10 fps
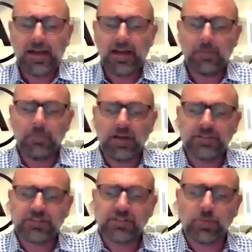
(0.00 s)
Um,
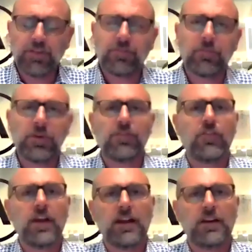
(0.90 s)
and so we've, we've
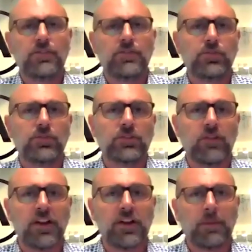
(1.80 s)
created tools
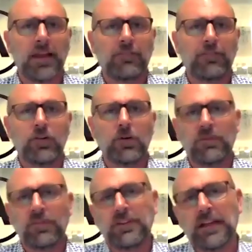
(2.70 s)
around a platform
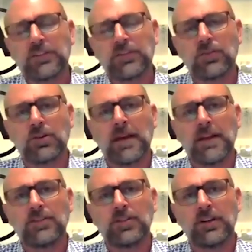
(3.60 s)
of intelligent
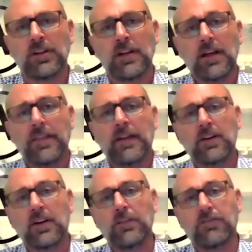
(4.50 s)
automation that
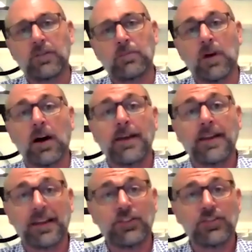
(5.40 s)
go from
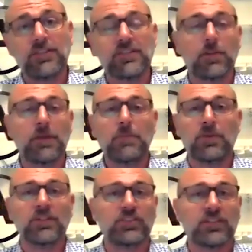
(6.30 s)
ideation. So people
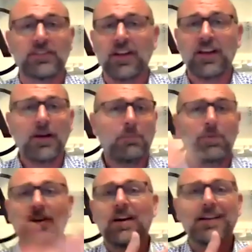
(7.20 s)
can just
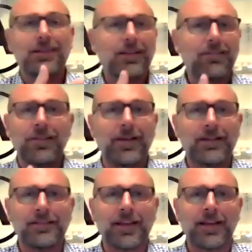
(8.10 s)
put an idea in there
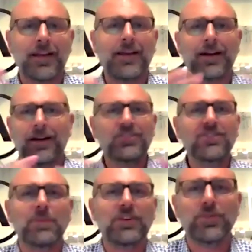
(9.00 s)
to say, hey, I
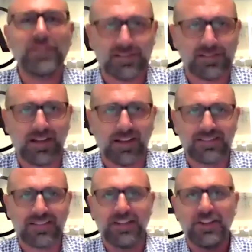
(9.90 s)
shouldn't be doing this
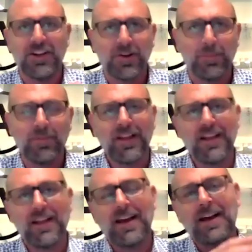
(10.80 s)
task. Can you help?
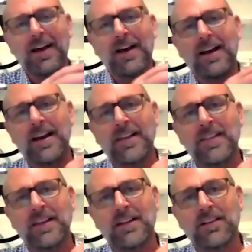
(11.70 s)
Uh, and
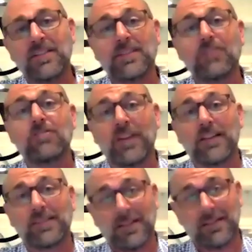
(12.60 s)
then the center of
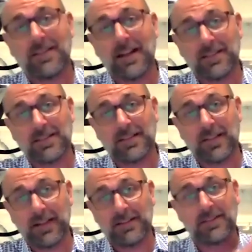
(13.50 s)
excellence that's,
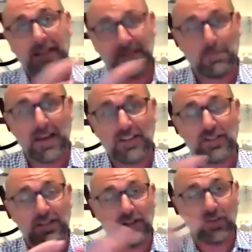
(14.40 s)
that's, that's
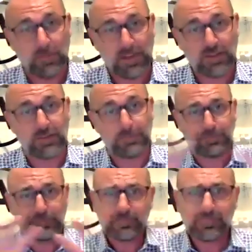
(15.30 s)
managing the automation
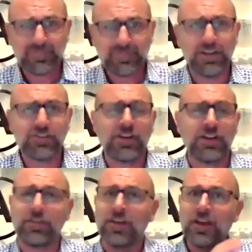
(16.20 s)

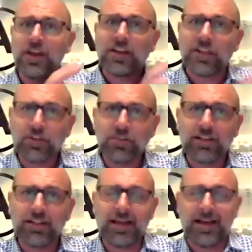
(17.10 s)
initiative can look
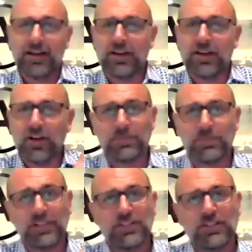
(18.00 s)
at that and
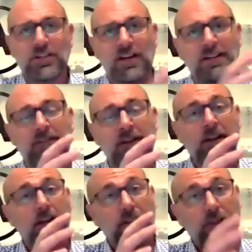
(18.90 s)
help digitize
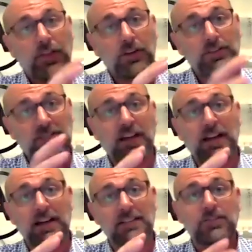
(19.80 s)
those
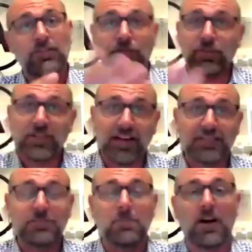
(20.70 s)
tasks through
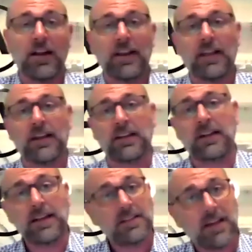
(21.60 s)
task mining and
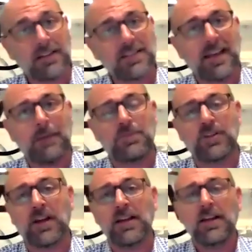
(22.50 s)
task
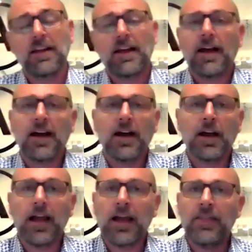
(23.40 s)
capture,
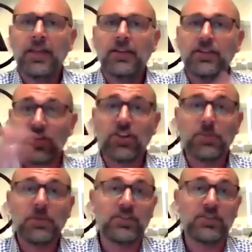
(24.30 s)
uh, and then turn
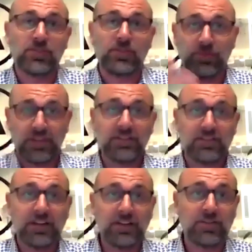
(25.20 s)
them into,
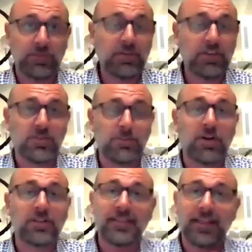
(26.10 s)
in, into, into
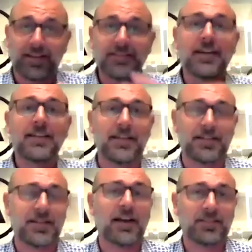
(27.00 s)
bots that can take
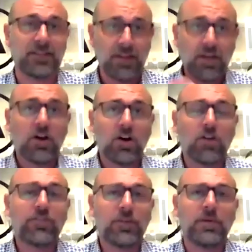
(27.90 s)
that task
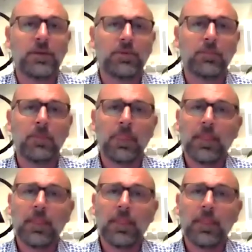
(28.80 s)
off the people.